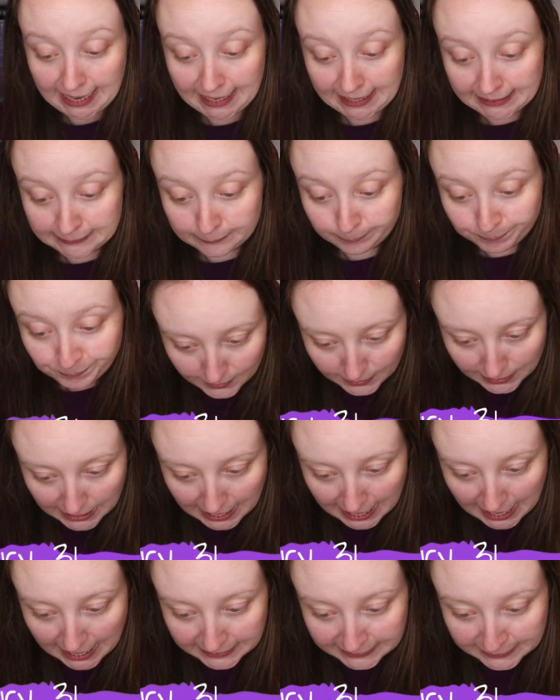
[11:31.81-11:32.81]
And
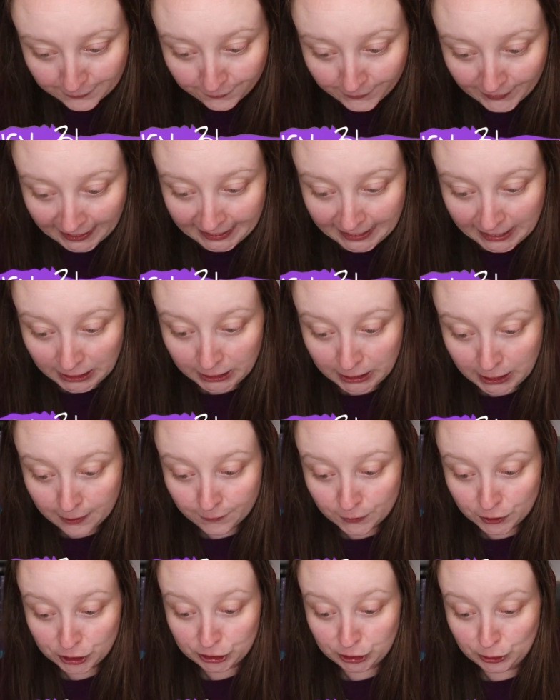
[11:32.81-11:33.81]
as a fan
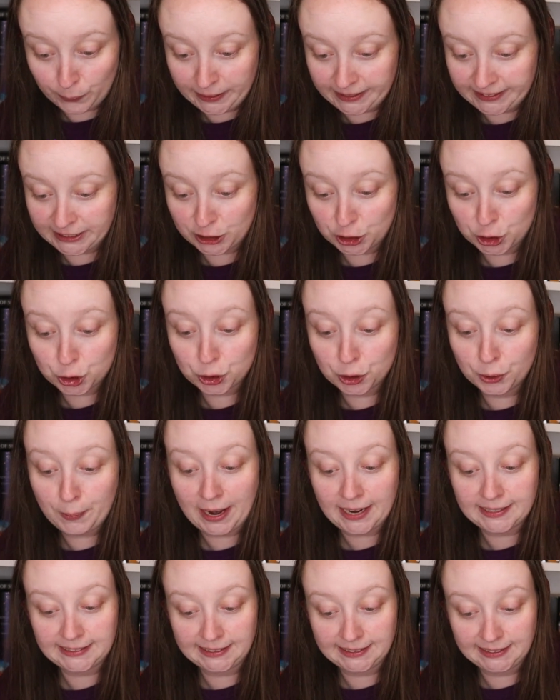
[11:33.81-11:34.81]
uncovers Louise's true
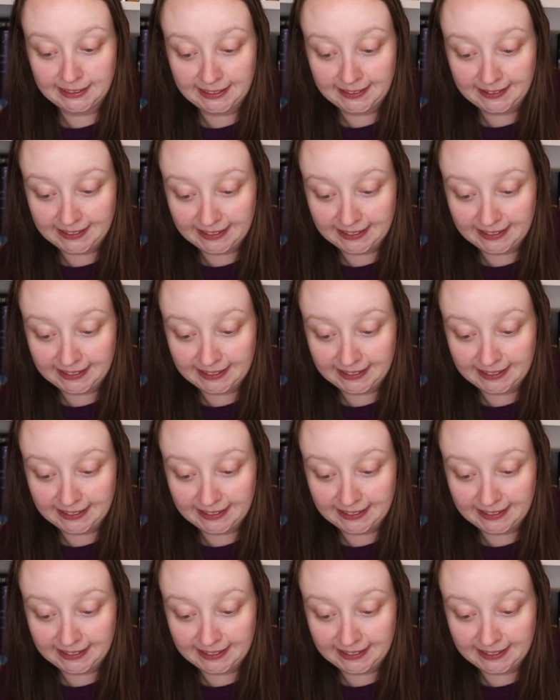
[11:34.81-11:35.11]
identity,